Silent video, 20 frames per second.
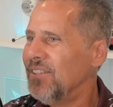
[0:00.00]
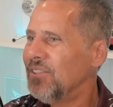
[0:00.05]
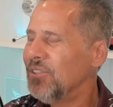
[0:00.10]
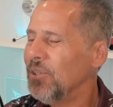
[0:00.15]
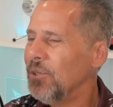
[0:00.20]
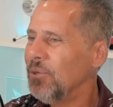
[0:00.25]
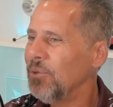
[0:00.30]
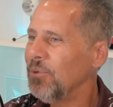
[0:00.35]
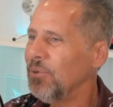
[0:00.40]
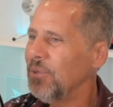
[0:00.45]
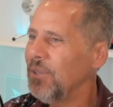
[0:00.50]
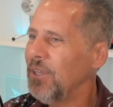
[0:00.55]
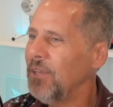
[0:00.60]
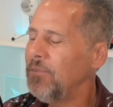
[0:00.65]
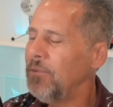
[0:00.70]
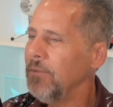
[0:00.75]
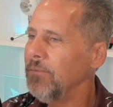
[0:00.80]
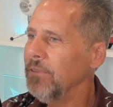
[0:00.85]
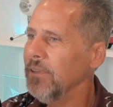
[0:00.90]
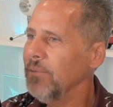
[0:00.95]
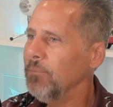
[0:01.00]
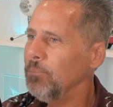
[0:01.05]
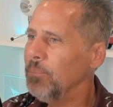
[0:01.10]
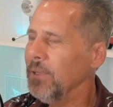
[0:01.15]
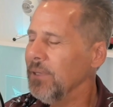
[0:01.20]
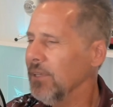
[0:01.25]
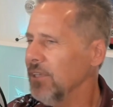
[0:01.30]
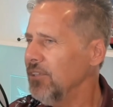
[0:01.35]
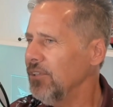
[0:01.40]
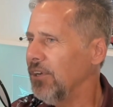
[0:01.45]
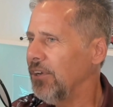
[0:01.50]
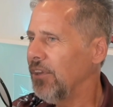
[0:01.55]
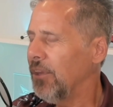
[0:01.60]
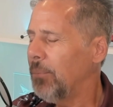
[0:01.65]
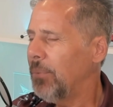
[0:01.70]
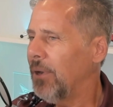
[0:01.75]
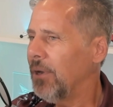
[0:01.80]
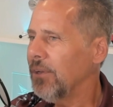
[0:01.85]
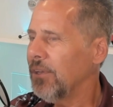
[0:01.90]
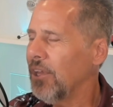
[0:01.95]
So if you've been listening to
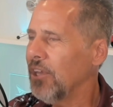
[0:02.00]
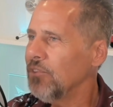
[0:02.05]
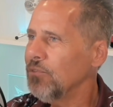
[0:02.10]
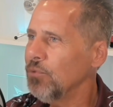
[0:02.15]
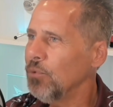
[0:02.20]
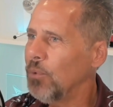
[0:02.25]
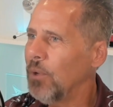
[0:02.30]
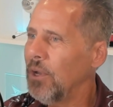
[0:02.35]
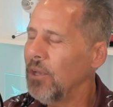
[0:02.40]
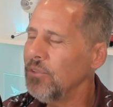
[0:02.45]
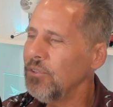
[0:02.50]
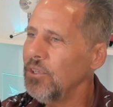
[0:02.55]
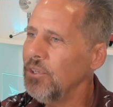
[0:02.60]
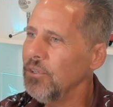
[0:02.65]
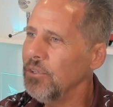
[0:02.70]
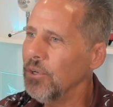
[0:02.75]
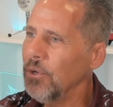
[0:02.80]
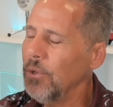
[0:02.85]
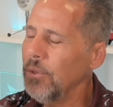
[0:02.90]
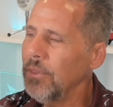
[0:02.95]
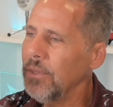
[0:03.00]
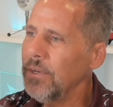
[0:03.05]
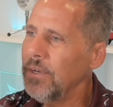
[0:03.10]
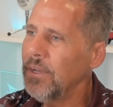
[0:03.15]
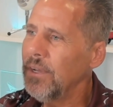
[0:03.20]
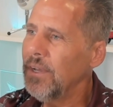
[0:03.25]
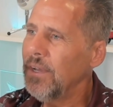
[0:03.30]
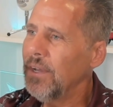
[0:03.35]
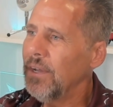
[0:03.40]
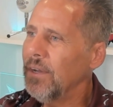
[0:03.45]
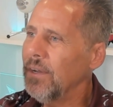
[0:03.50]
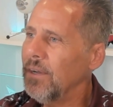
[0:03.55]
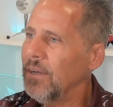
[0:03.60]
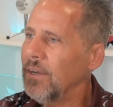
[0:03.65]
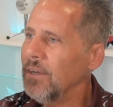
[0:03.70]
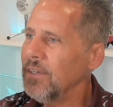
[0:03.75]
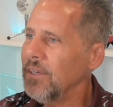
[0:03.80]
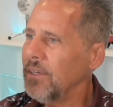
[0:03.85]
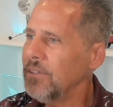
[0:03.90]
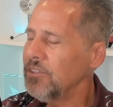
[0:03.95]
the podcast for a while, you know that
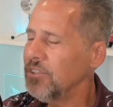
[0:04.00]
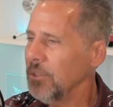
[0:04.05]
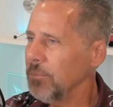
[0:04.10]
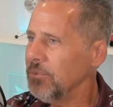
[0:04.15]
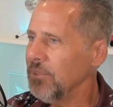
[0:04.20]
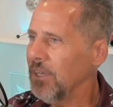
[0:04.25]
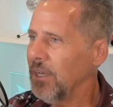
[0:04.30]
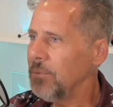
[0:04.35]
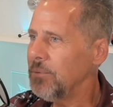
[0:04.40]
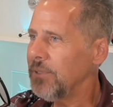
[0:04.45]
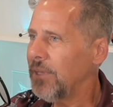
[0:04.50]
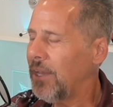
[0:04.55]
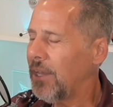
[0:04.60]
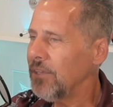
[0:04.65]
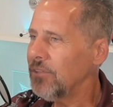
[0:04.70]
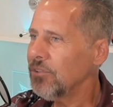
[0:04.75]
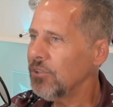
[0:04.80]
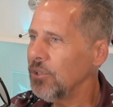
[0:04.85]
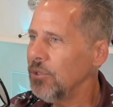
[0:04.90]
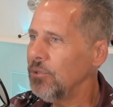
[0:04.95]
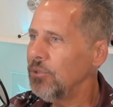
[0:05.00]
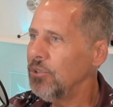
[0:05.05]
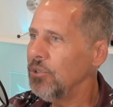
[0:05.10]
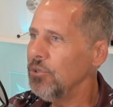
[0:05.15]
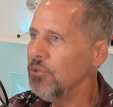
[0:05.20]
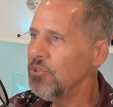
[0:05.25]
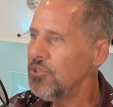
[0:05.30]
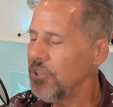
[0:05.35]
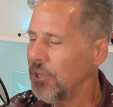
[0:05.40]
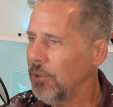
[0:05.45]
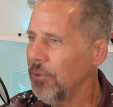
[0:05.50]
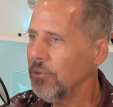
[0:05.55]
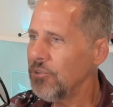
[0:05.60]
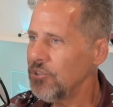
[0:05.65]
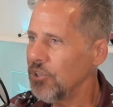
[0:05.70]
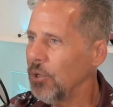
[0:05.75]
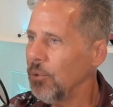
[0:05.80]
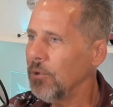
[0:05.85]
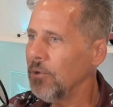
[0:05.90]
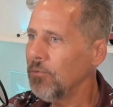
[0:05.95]
uh, I sometimes ask you to share the
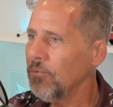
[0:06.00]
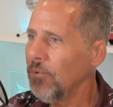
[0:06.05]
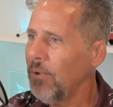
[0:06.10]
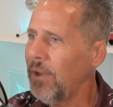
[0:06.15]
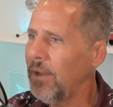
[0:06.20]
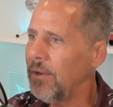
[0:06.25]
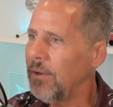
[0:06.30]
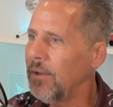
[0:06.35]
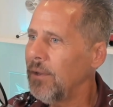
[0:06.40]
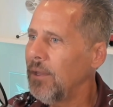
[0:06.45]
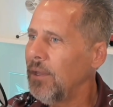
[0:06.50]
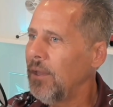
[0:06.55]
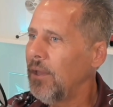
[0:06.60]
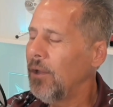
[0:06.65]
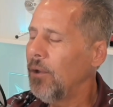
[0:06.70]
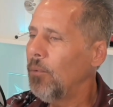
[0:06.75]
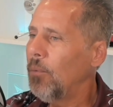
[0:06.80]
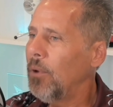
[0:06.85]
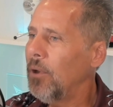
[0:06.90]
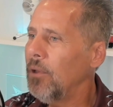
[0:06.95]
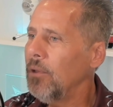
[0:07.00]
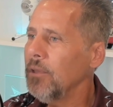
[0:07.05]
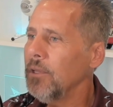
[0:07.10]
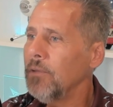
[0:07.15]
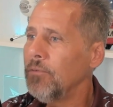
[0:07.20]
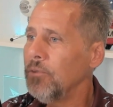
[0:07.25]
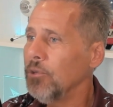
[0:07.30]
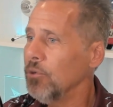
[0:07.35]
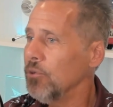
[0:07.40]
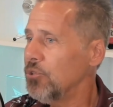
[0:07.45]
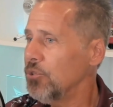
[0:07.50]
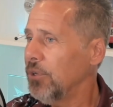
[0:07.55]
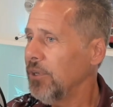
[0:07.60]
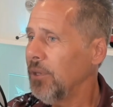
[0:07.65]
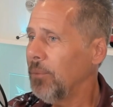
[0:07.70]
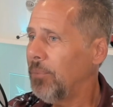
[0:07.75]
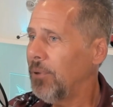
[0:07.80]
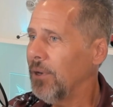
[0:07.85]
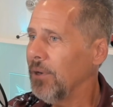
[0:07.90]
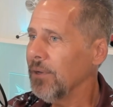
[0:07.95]
show with a friend. Well, if you're
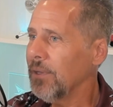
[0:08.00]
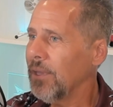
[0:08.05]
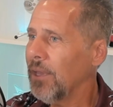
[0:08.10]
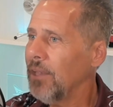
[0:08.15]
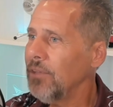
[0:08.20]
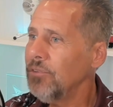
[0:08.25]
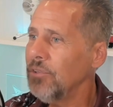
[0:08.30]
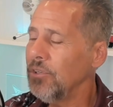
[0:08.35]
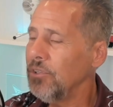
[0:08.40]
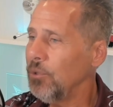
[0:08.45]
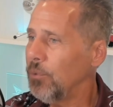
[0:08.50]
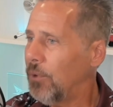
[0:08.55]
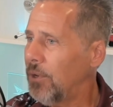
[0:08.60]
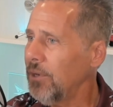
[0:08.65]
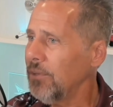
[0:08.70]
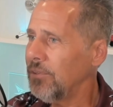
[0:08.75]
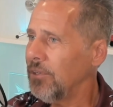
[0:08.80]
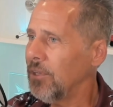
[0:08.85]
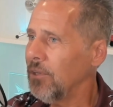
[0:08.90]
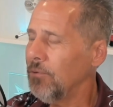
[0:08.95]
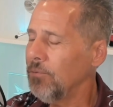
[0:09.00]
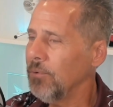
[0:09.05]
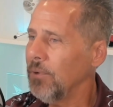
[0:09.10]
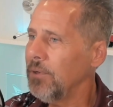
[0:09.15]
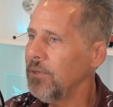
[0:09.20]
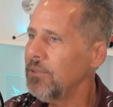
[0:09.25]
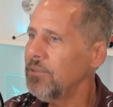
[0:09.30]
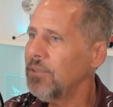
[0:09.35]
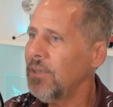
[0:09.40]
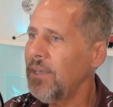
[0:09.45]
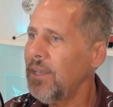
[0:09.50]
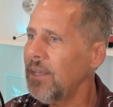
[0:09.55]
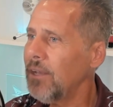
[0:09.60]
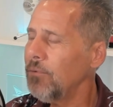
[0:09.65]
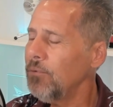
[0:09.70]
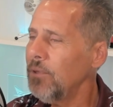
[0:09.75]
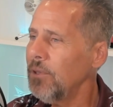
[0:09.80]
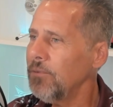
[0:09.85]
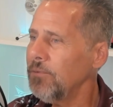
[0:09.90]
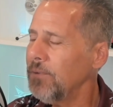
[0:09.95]
enjoying the podcast and you want to tell a friend, you say, Hey, I
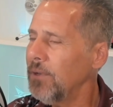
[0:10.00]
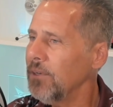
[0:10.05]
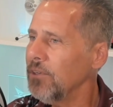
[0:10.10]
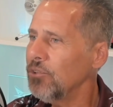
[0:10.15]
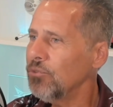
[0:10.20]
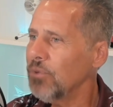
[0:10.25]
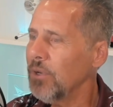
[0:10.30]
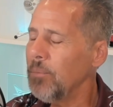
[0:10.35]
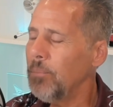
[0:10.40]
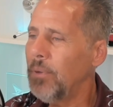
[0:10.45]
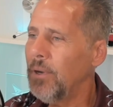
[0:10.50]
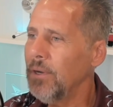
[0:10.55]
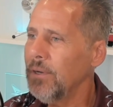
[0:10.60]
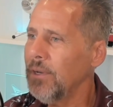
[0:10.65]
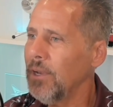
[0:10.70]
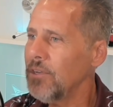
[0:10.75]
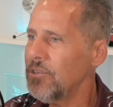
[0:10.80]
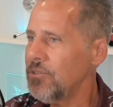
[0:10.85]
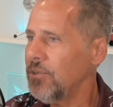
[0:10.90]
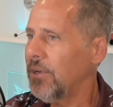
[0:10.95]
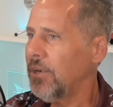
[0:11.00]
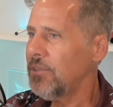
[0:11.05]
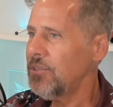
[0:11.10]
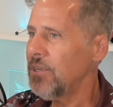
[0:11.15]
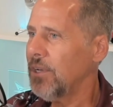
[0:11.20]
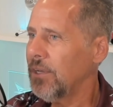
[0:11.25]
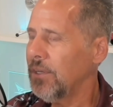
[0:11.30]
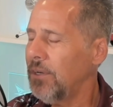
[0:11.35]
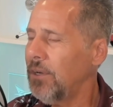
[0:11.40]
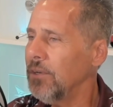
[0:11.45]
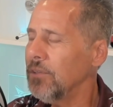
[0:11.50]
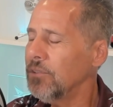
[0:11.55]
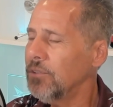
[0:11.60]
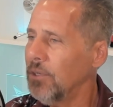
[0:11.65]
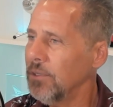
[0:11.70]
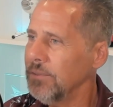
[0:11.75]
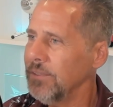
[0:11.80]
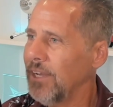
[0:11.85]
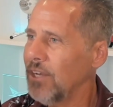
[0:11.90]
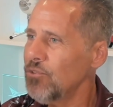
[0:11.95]
really found this great podcast. You ought to check it out. It's
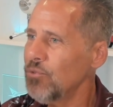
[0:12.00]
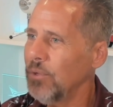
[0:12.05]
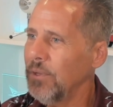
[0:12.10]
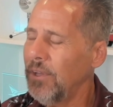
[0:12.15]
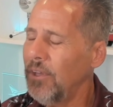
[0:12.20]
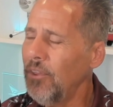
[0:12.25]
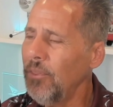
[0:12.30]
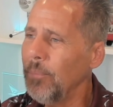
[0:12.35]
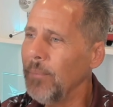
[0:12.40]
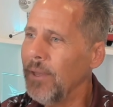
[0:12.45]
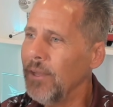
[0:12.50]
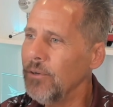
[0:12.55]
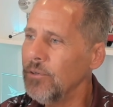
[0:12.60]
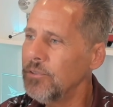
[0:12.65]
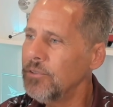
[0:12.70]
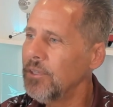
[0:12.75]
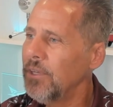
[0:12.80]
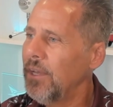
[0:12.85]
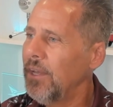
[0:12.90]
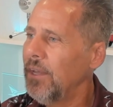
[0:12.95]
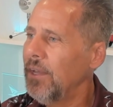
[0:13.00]
called Natural Health Matters.